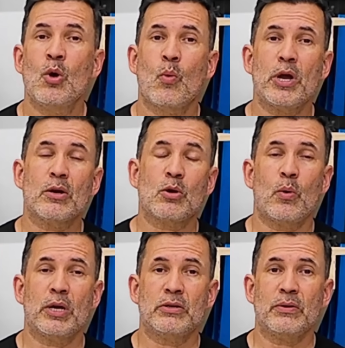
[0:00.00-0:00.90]
We are
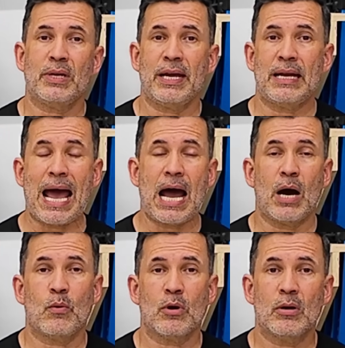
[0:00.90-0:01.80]
going to need
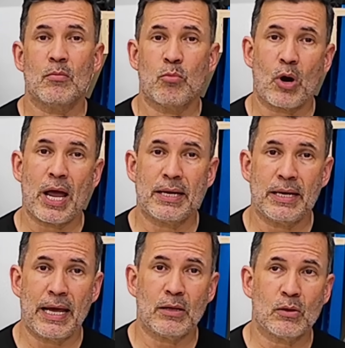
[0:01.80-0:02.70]
our brad
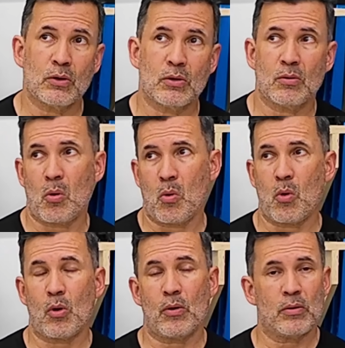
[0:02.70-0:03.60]
nailer
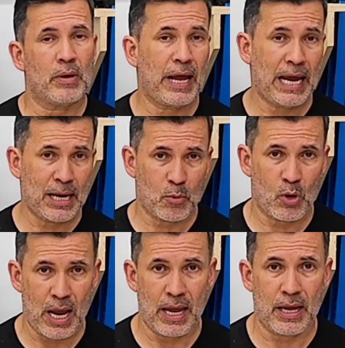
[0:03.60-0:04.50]
or
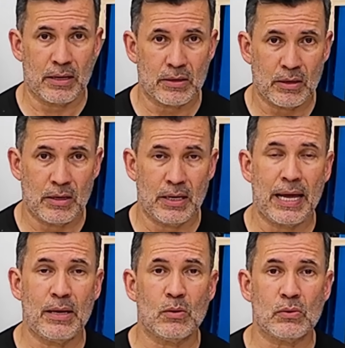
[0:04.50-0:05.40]
hammer and
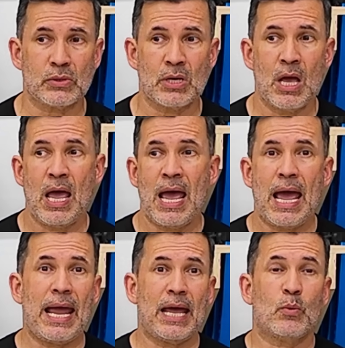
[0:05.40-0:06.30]
nails,
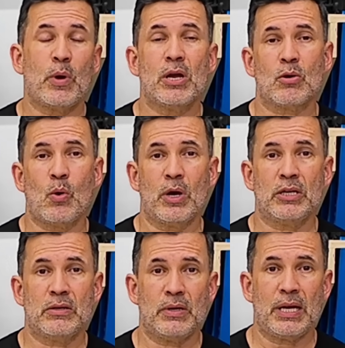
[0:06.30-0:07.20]
and we are
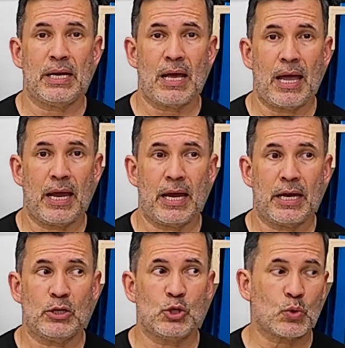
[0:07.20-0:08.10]
going to need
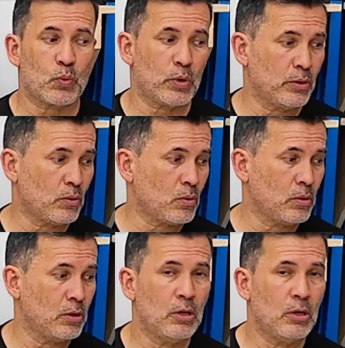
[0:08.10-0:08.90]
a drill